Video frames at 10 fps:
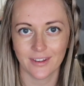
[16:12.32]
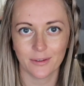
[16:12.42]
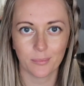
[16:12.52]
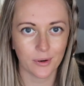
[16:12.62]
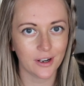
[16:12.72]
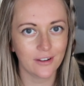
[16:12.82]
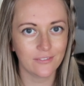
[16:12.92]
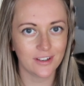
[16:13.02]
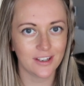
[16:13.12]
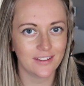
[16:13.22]
It's pretty
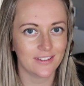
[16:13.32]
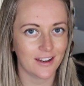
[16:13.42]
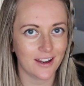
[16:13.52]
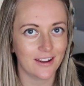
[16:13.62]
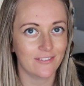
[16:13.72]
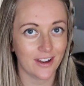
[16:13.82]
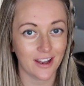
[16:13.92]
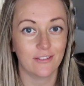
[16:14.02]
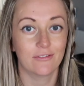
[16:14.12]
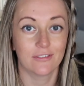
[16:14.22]
obvious. I have
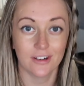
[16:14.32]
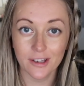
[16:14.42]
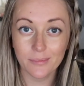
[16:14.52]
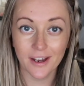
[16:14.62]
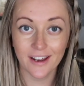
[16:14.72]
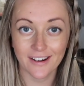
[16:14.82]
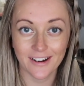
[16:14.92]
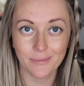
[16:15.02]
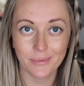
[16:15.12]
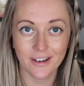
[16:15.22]
had really bad
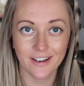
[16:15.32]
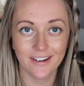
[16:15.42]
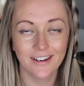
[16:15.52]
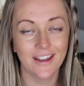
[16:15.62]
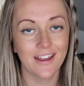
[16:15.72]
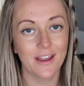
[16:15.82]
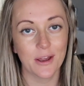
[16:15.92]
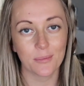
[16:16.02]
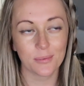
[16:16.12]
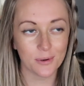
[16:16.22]
heartburn
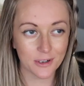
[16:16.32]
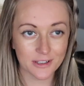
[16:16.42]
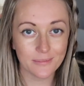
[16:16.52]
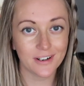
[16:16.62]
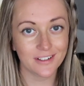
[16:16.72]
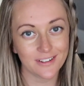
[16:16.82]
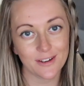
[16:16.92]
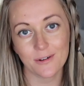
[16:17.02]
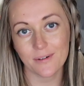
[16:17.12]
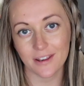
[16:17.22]
pretty much the
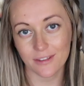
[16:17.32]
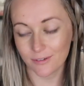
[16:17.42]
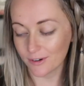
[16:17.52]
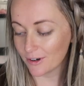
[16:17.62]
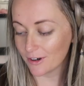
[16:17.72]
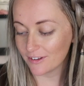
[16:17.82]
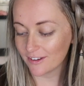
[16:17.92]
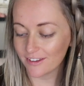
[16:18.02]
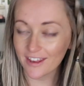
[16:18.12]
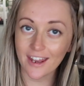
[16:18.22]
whole way through.
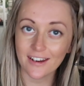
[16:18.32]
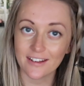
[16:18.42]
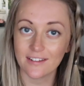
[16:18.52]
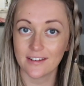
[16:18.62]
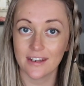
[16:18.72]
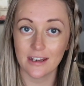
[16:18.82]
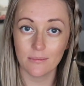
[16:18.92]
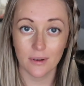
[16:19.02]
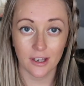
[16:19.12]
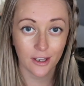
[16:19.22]
So that is
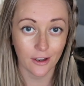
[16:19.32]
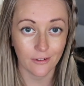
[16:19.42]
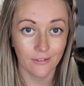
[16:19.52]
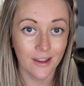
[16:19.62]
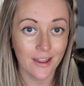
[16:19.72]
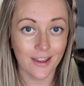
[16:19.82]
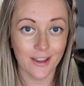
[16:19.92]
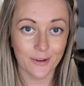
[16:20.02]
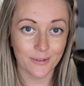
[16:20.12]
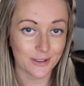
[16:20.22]
team girl,
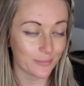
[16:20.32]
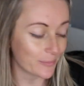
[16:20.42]
which